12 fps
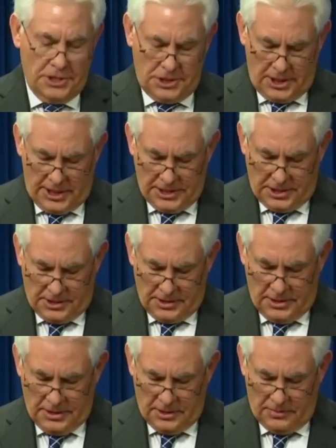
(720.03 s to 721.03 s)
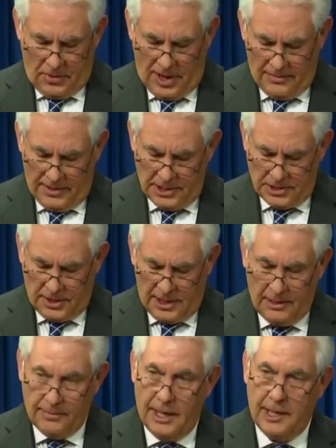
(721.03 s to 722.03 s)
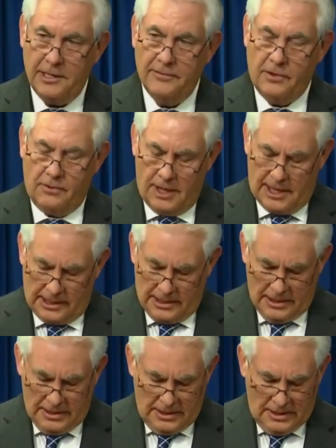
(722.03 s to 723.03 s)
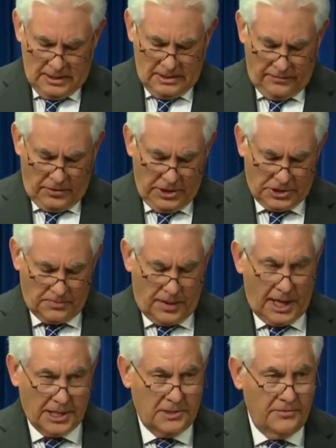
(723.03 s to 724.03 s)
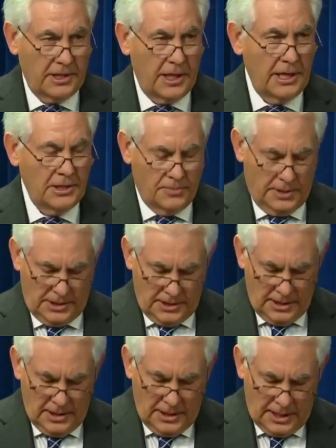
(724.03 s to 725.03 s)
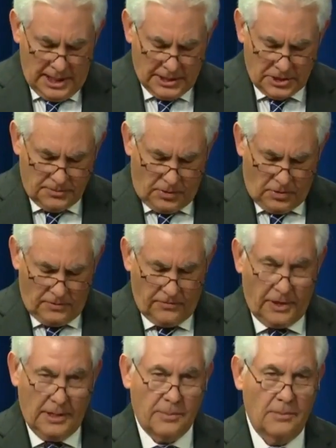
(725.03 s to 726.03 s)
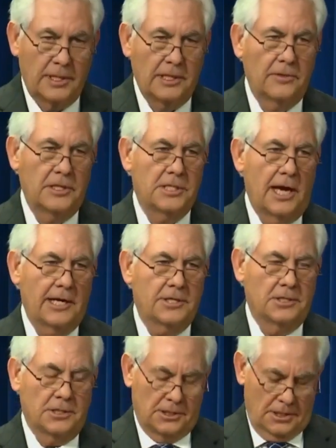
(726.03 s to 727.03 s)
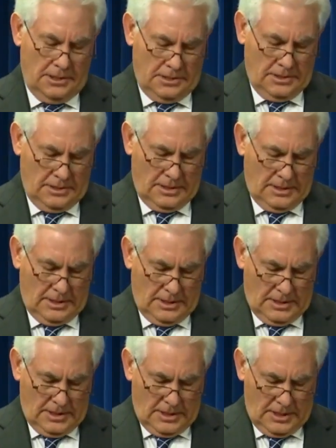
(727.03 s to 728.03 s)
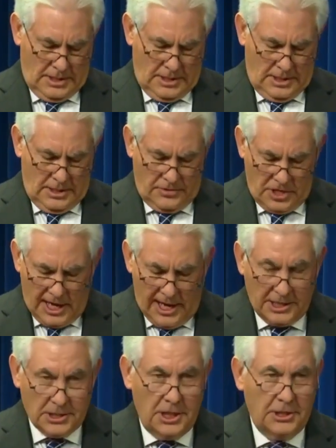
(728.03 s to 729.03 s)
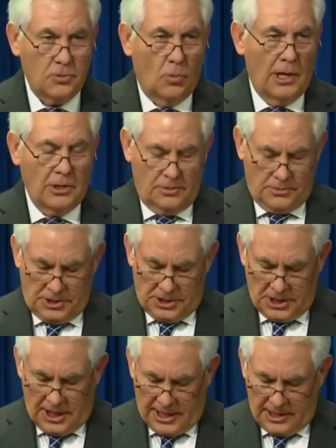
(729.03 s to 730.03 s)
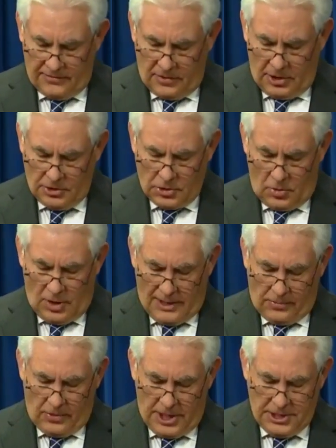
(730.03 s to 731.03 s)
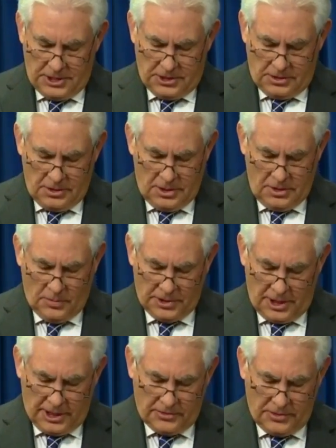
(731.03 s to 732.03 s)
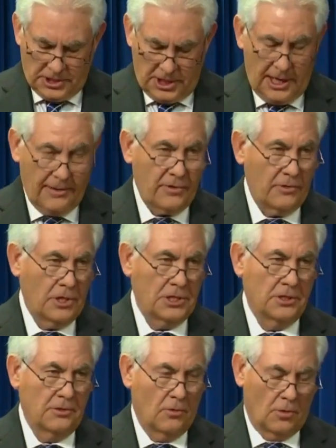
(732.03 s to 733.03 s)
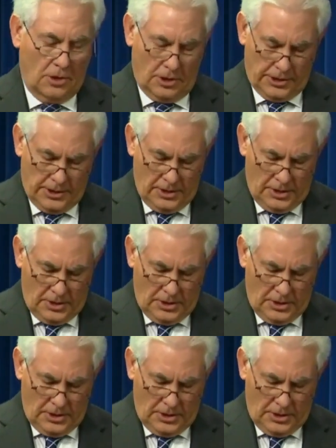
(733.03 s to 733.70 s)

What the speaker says: appreciation to Prime Minister al-Abadi of Iraq for his positive engagement and support for implementing these actions. The United States welcomes this kind of close cooperation with countries in every region of the world